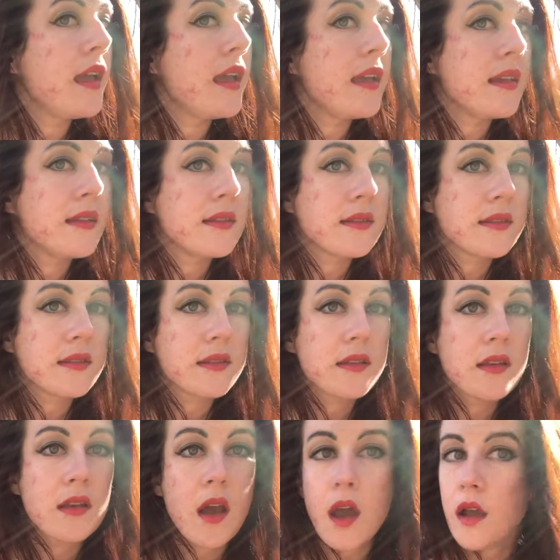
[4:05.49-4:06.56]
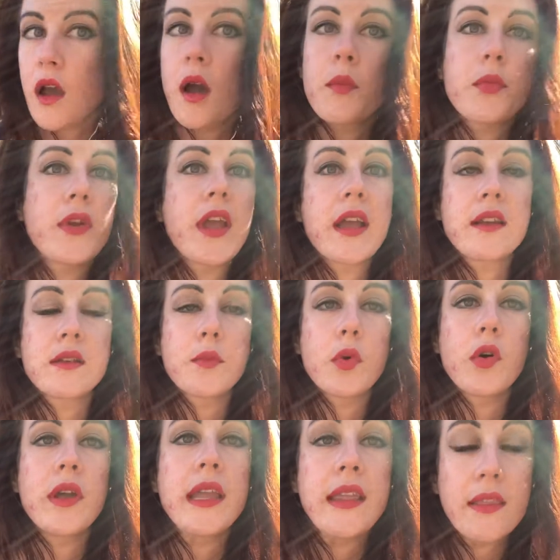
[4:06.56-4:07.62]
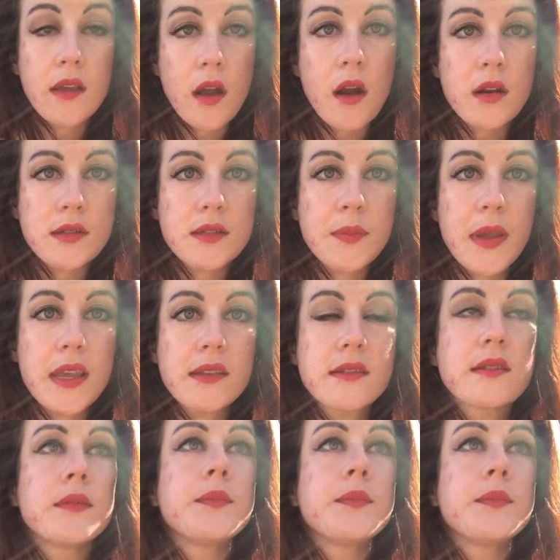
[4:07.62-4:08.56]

is not comprehensible in the heart space.